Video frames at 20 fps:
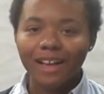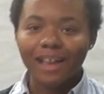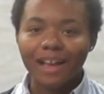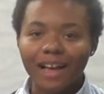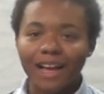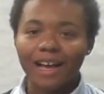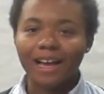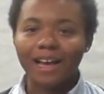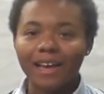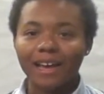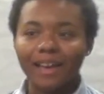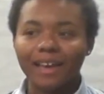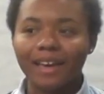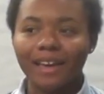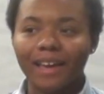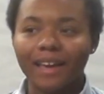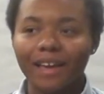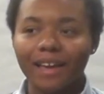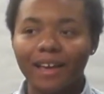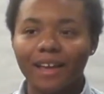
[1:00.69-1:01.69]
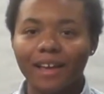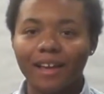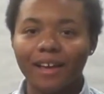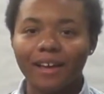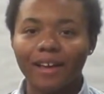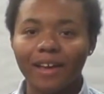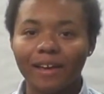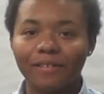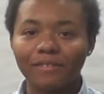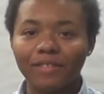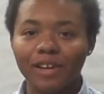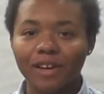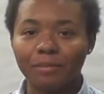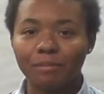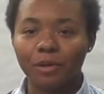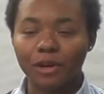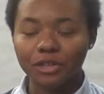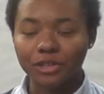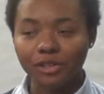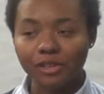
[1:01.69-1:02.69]
I uh, have
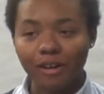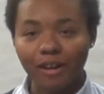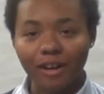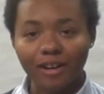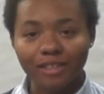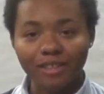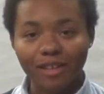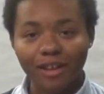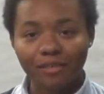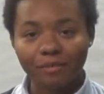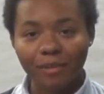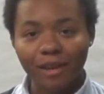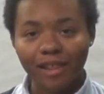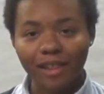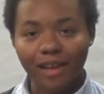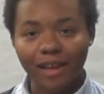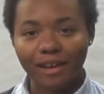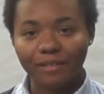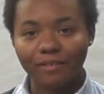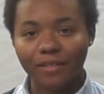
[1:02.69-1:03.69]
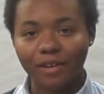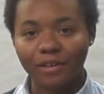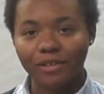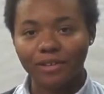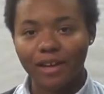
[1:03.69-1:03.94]
done martial arts all my life. I do